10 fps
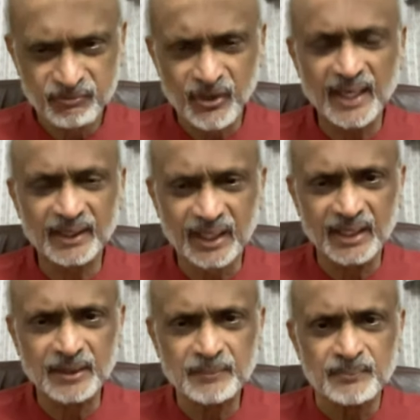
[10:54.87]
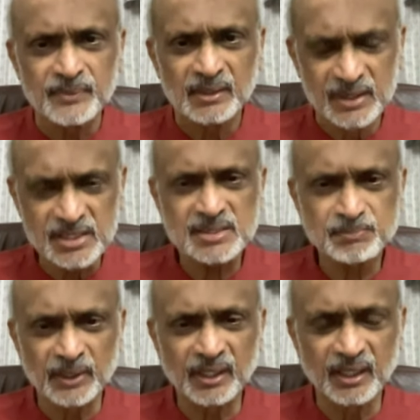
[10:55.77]
frankly, this
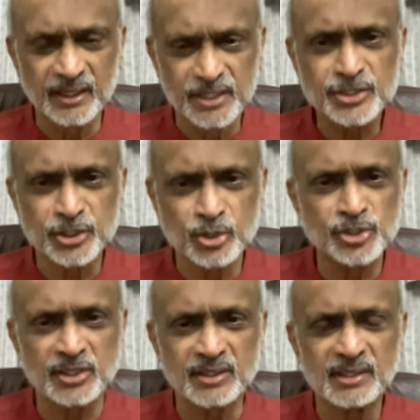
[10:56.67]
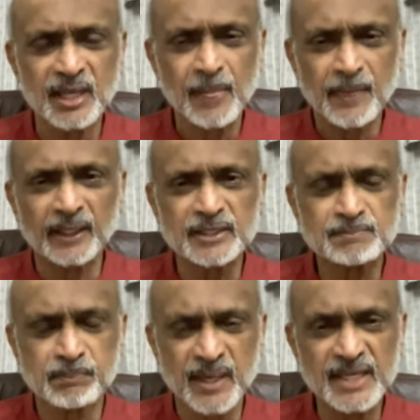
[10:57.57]
particular institution that is
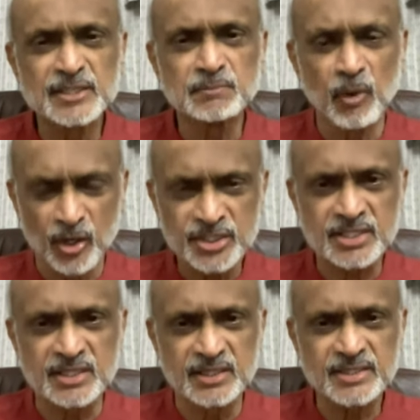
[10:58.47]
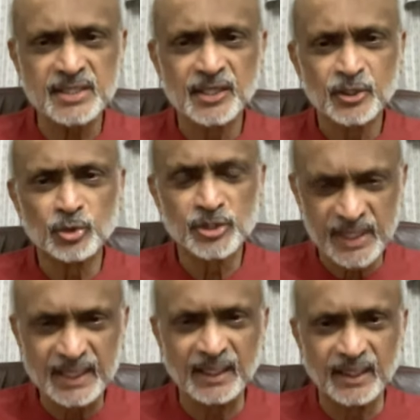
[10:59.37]
breeds monsters
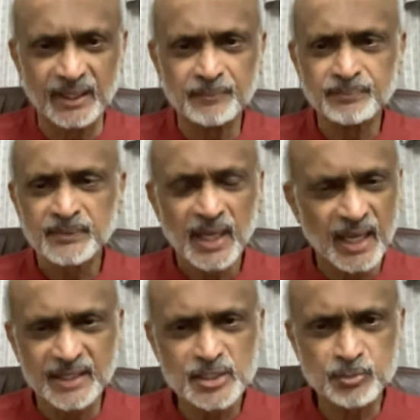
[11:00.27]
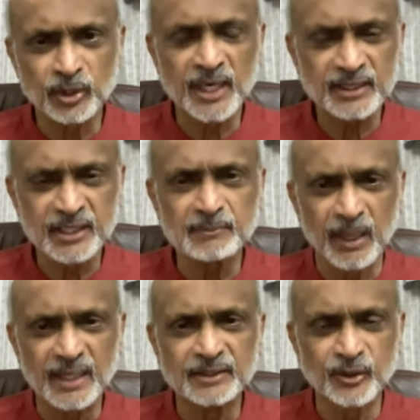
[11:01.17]
routinely and is protected
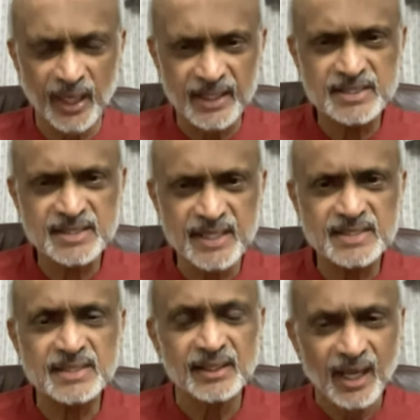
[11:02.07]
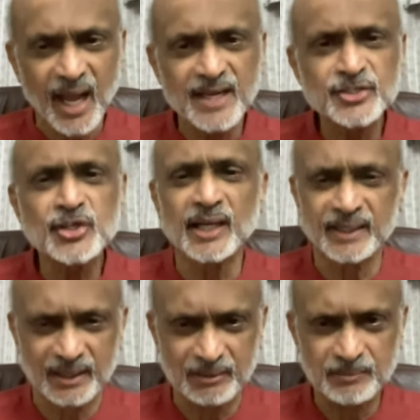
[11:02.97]
by the United States and
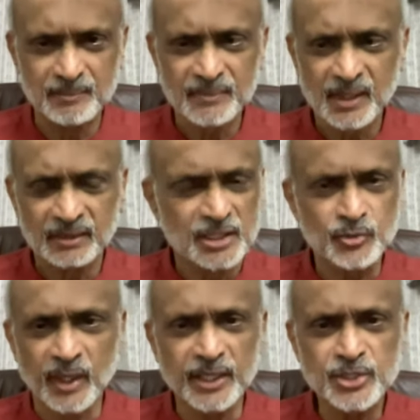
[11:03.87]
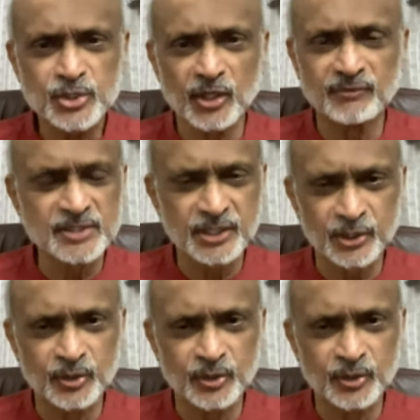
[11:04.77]
China. There's one issue on which the